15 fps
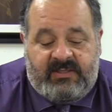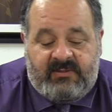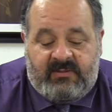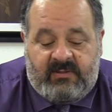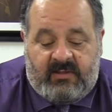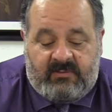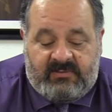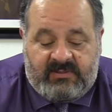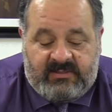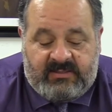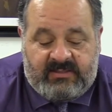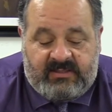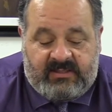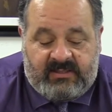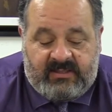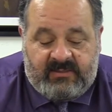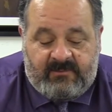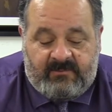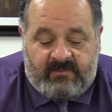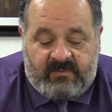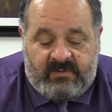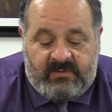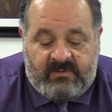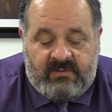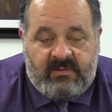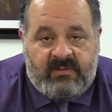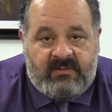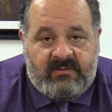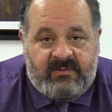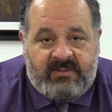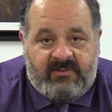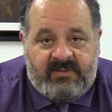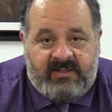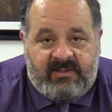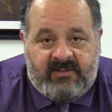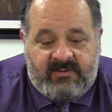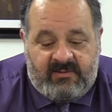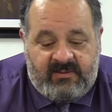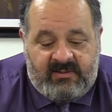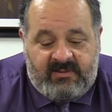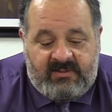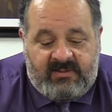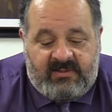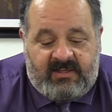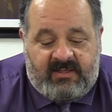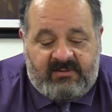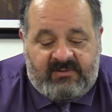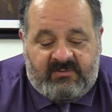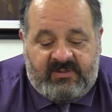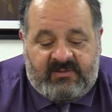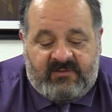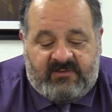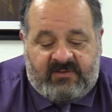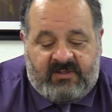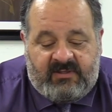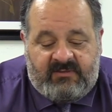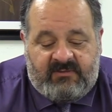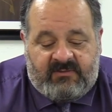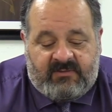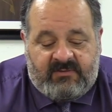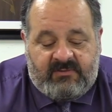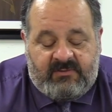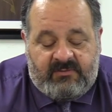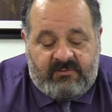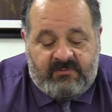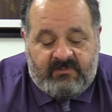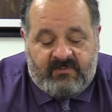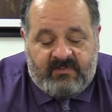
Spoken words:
hear an audible click. There we go. And then we just unscrew,